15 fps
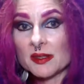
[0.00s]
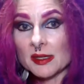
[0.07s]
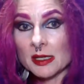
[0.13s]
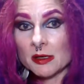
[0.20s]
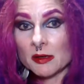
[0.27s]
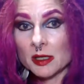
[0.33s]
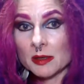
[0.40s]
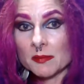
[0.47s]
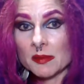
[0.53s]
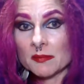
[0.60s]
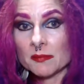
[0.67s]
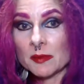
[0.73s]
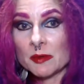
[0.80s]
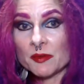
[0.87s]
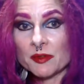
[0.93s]
sale and
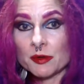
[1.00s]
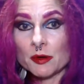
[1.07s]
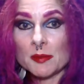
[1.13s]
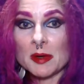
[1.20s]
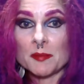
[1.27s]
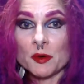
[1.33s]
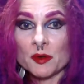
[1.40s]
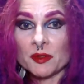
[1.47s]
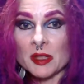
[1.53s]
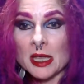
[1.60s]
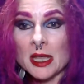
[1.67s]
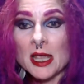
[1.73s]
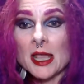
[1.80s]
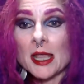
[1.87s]
it was near my birthday,